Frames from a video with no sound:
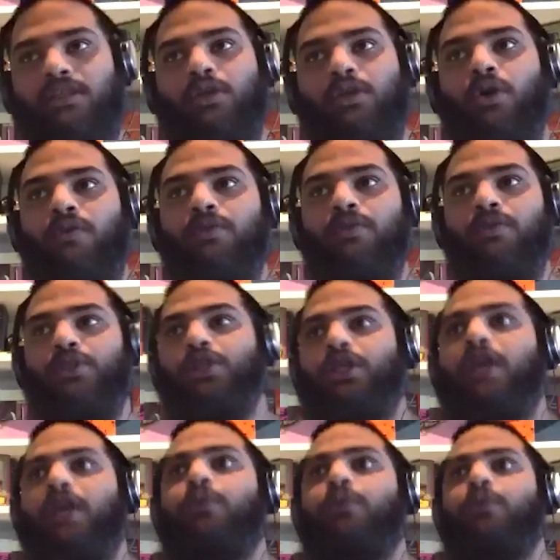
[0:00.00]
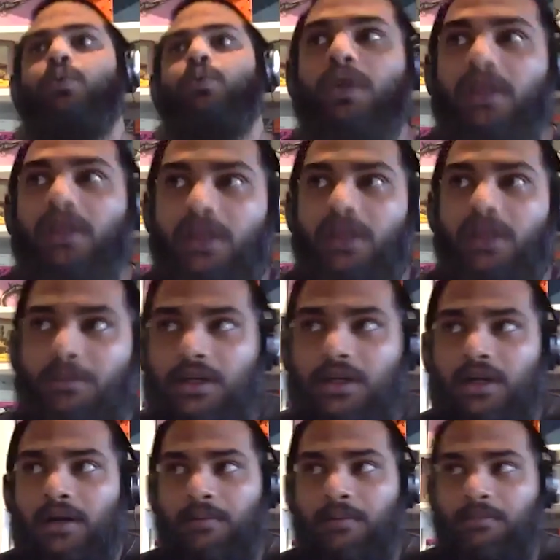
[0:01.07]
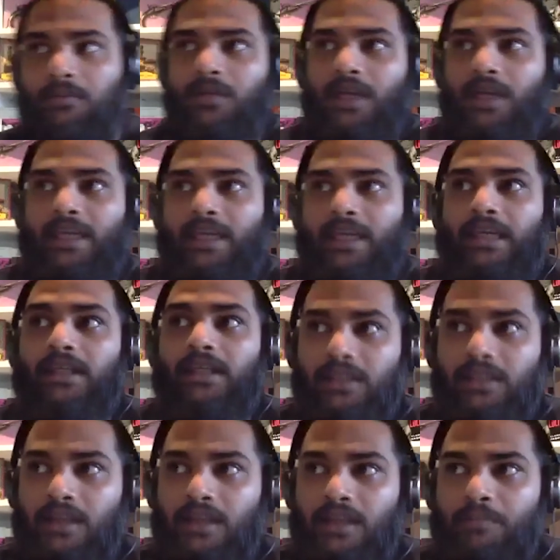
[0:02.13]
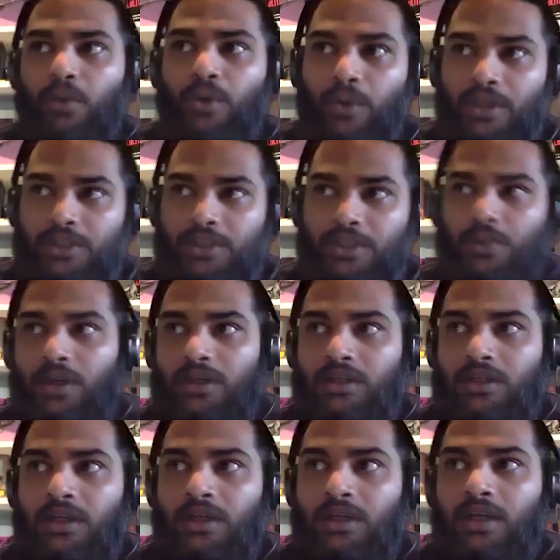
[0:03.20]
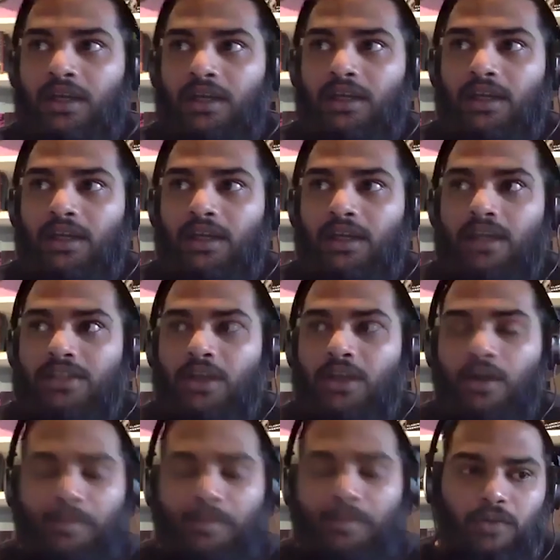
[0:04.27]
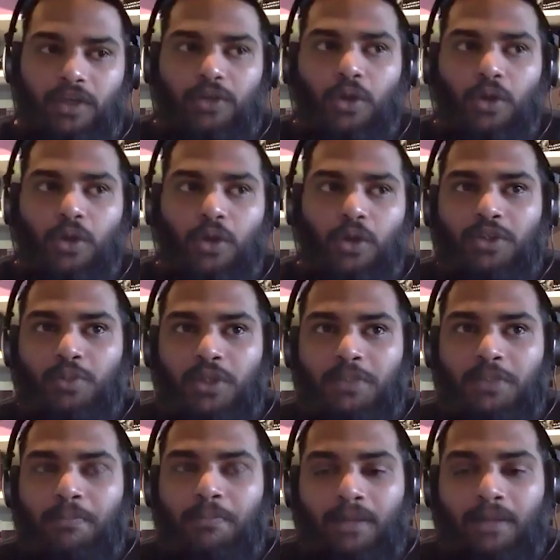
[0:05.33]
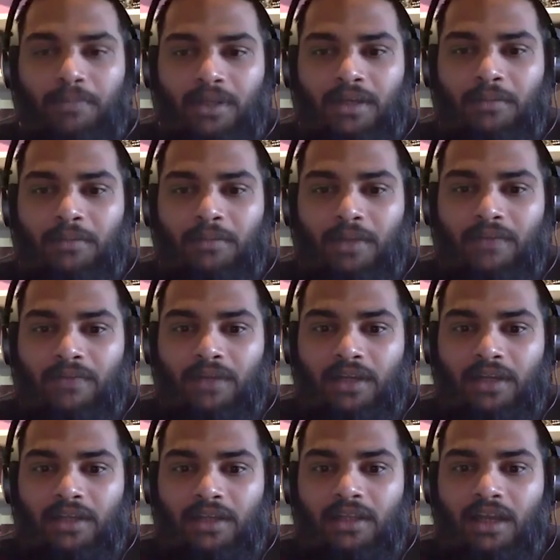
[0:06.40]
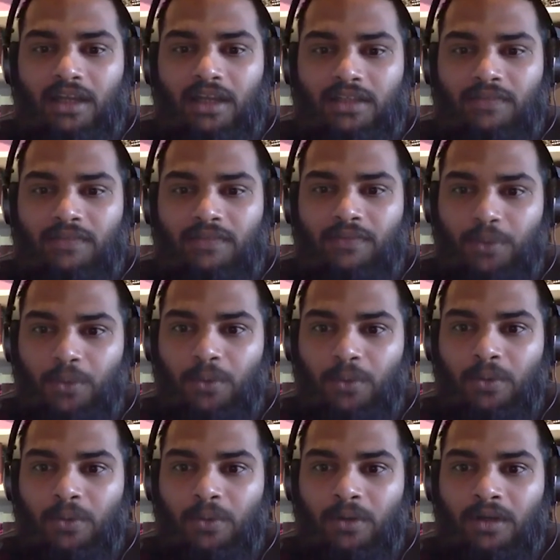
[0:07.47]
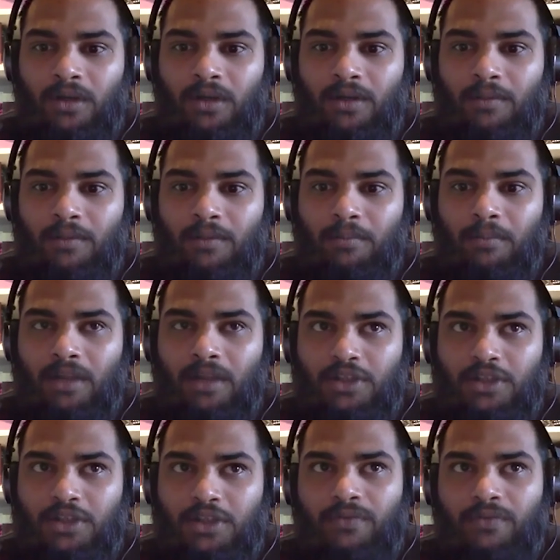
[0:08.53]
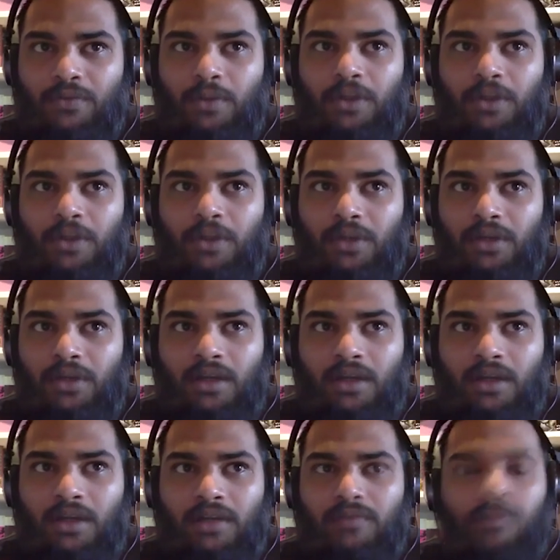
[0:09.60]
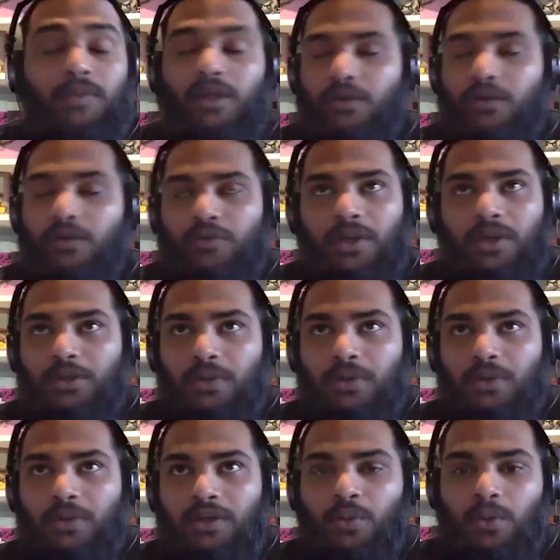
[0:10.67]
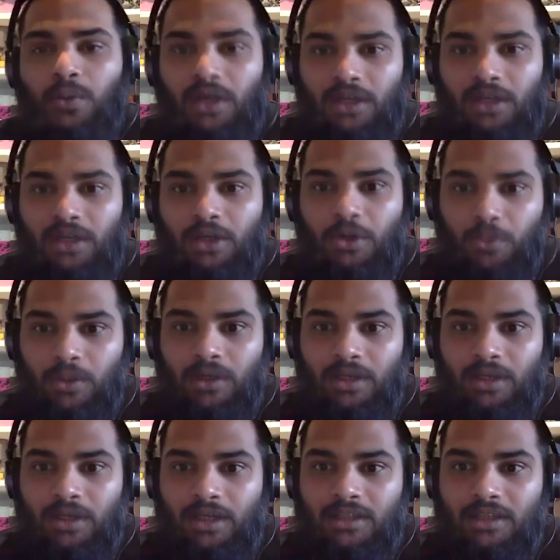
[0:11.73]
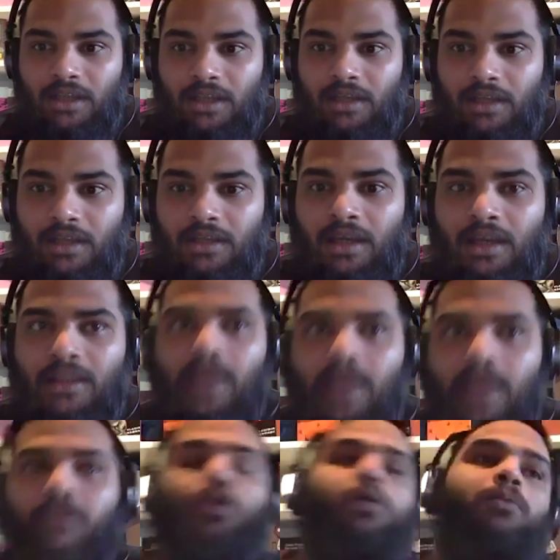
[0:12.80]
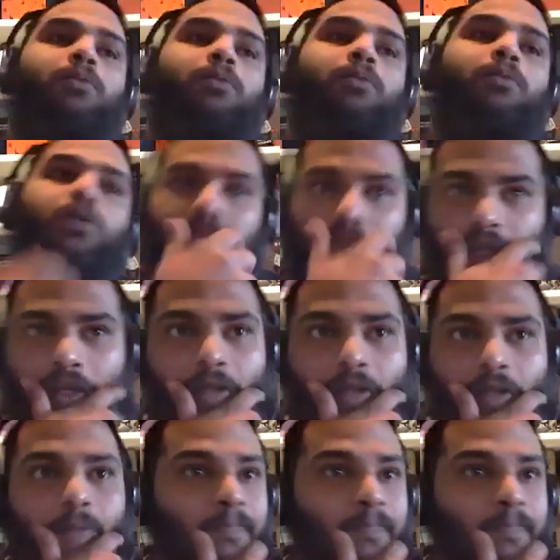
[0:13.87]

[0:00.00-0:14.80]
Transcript: conversation had really become heated and polarized the way it is now. I mean, it always was bubbling, but I feel like in the last few months of 2020 and middle of 2020, it really got real heated. And there was almost a kind of